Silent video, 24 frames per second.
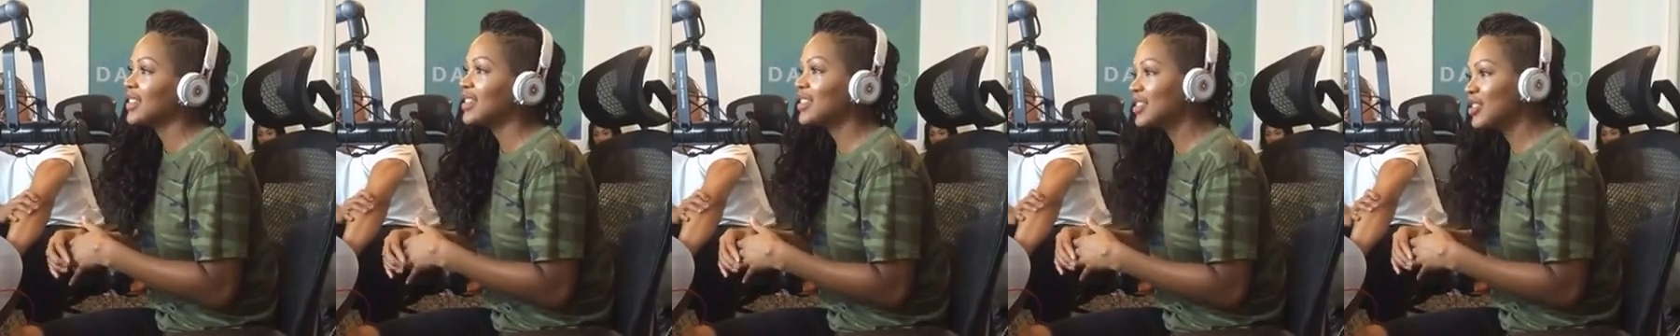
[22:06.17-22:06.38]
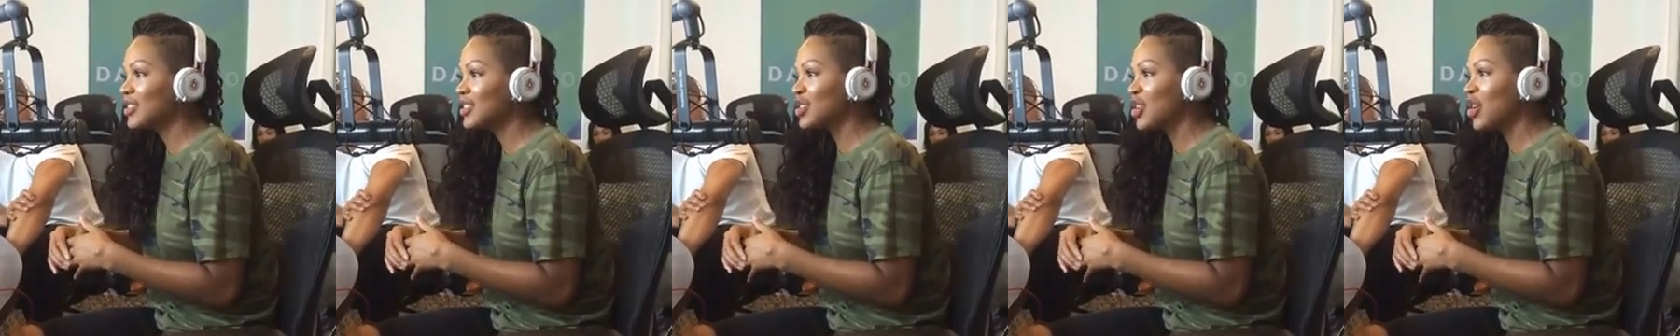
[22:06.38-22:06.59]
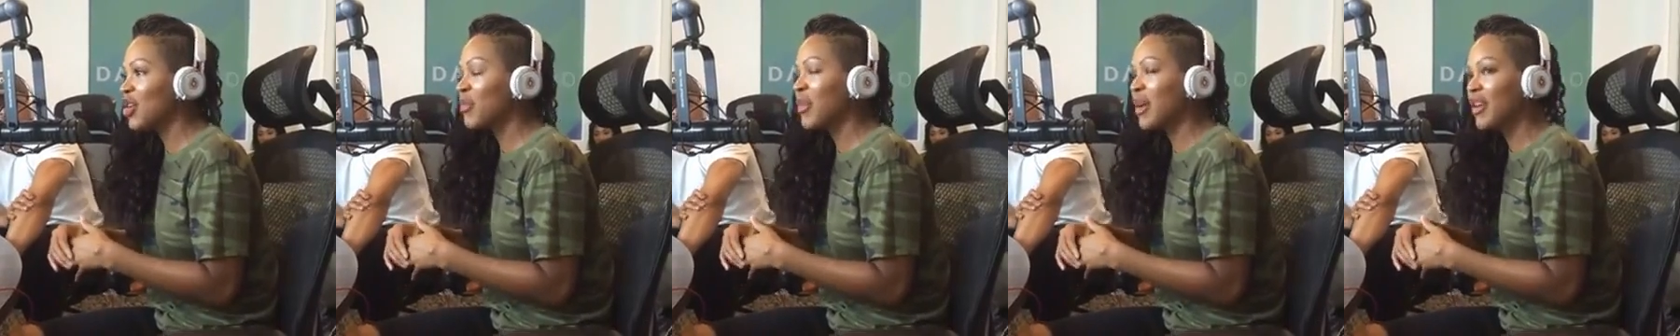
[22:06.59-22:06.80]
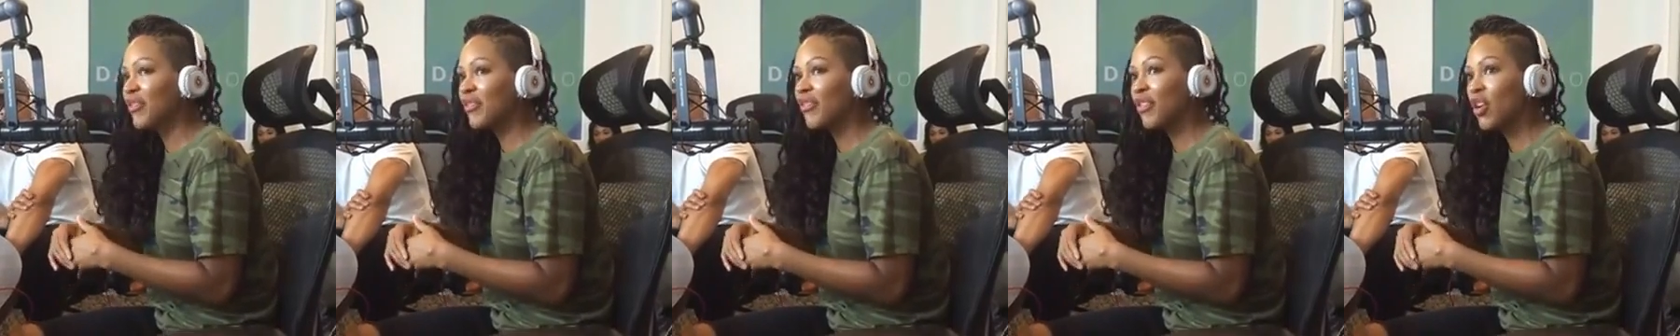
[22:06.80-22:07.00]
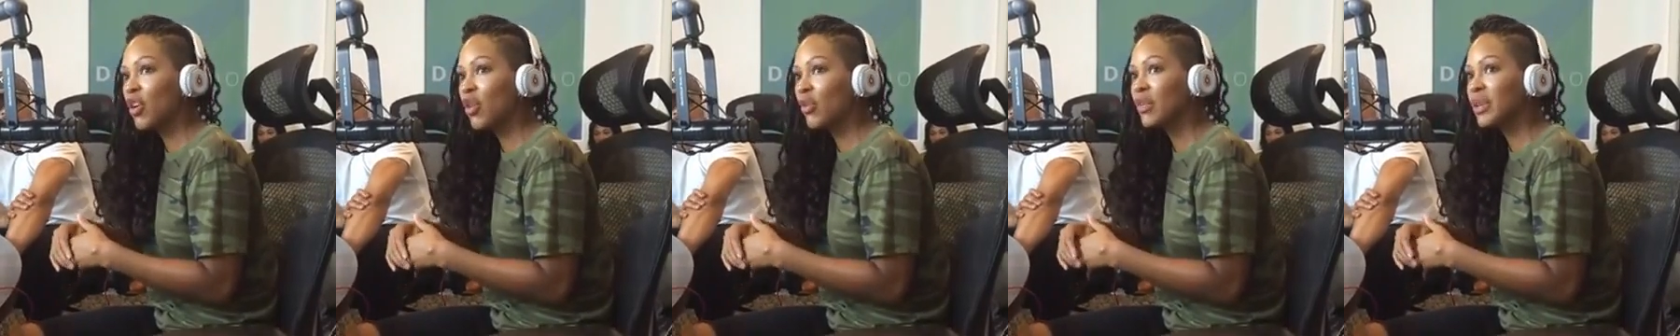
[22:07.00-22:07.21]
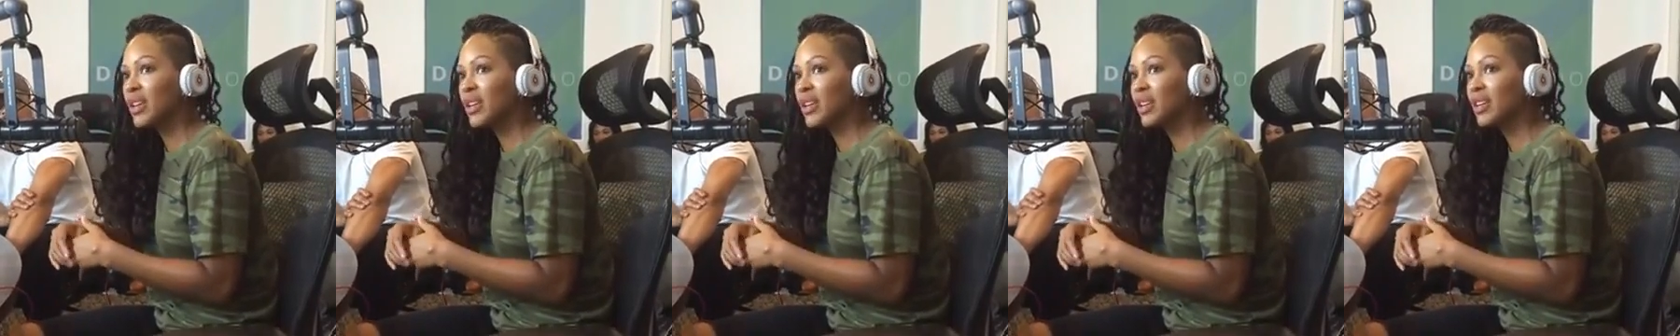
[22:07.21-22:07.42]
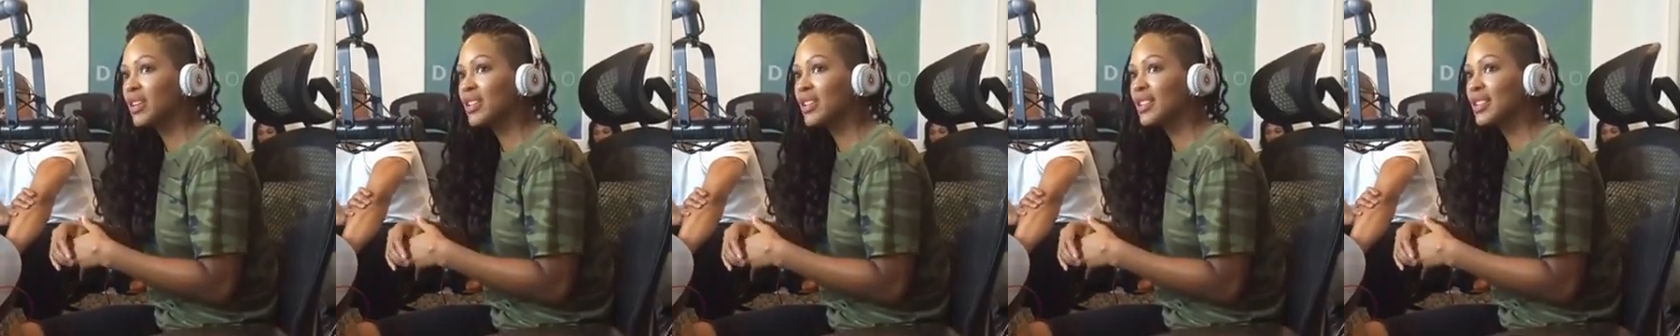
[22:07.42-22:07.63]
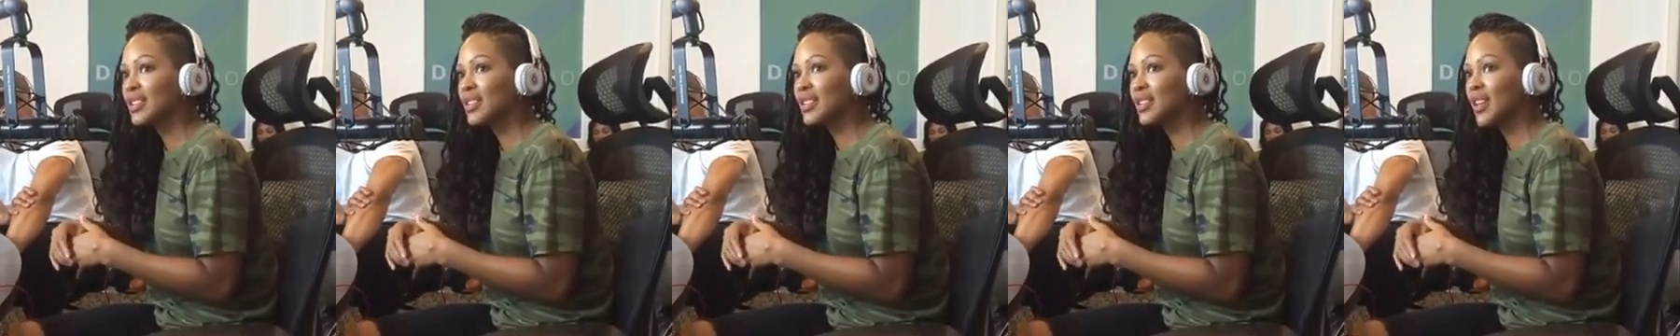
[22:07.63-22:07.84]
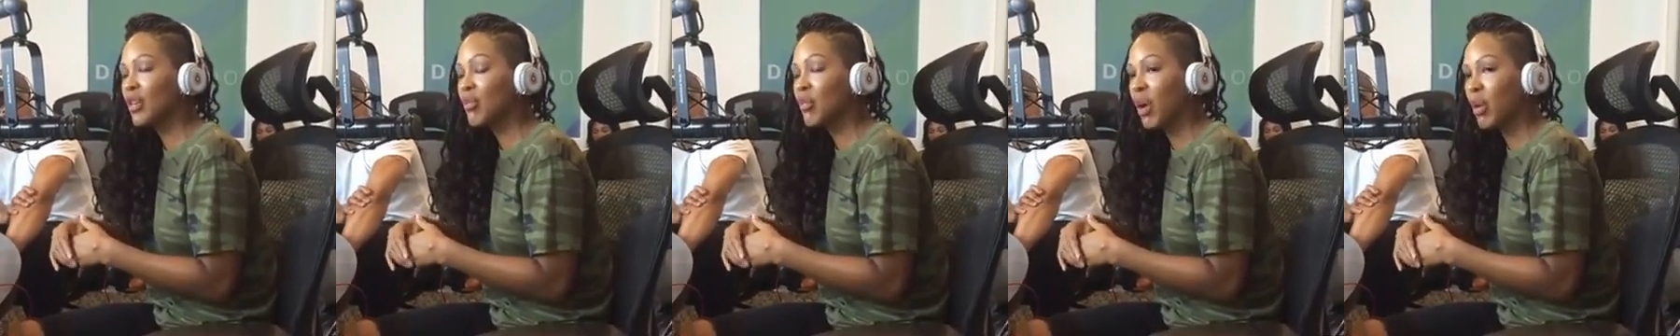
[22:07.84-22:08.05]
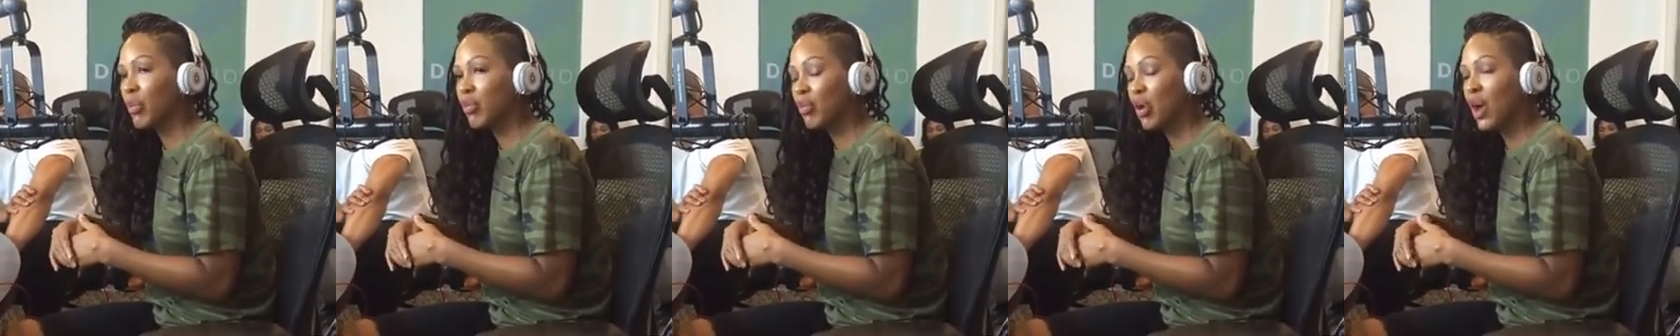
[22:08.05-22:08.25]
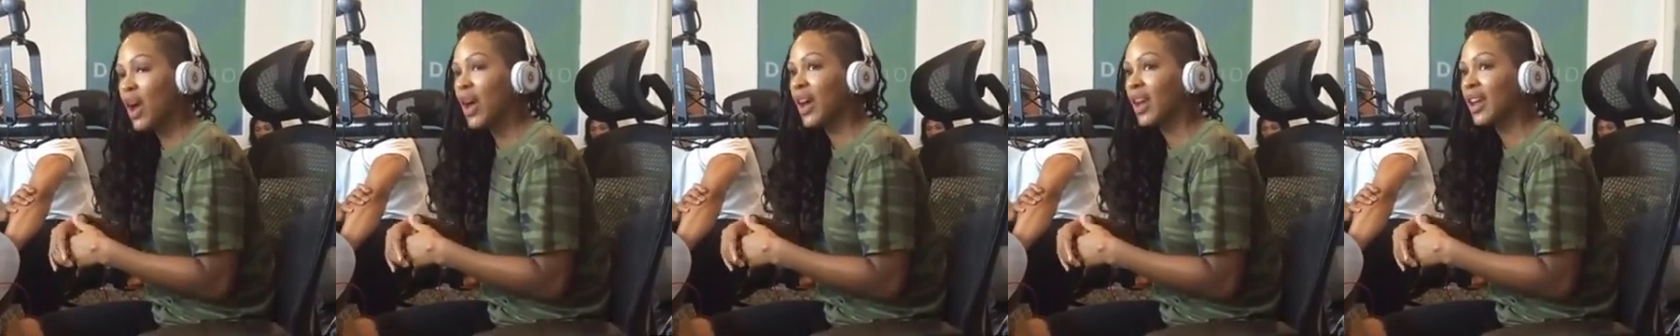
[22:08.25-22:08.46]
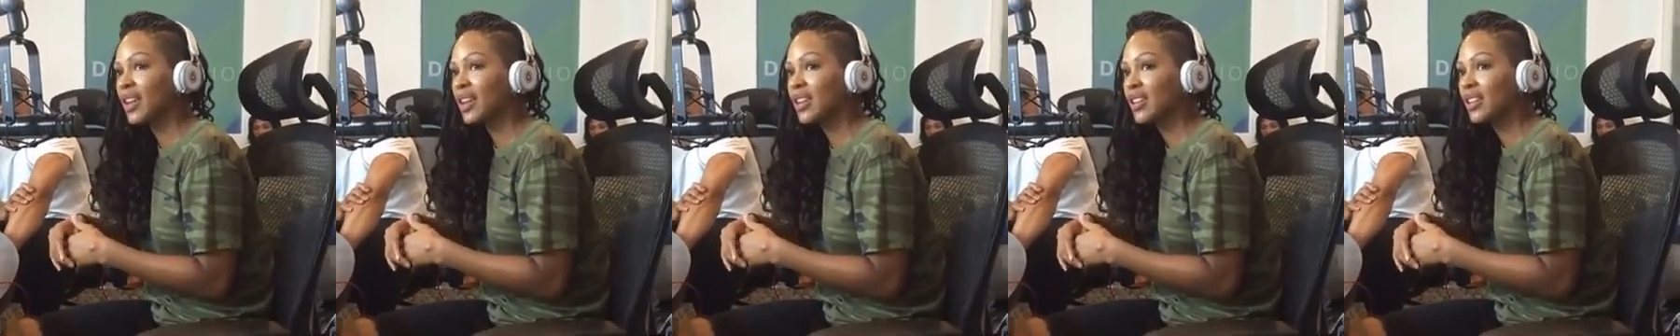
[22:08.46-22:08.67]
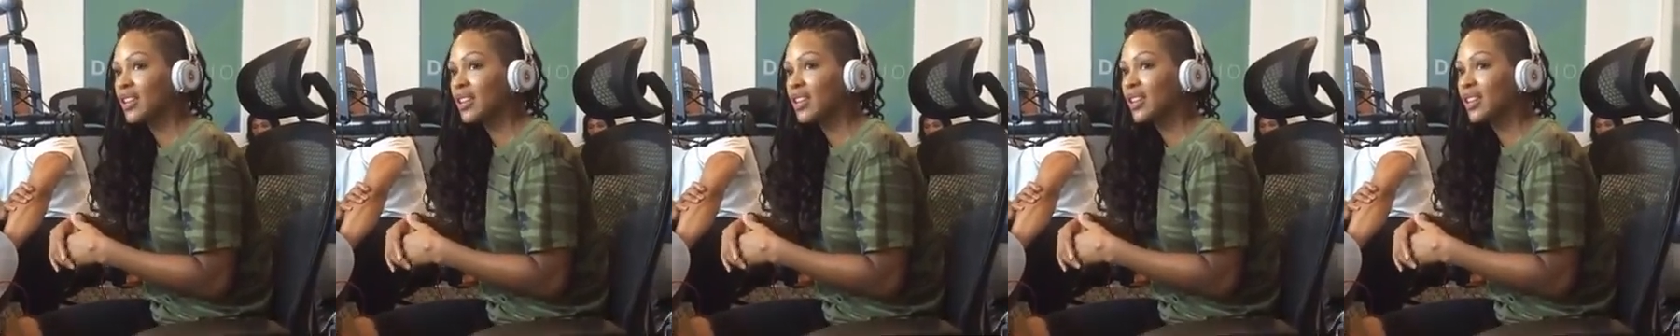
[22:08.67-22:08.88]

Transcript: this is all my fault because of my pride.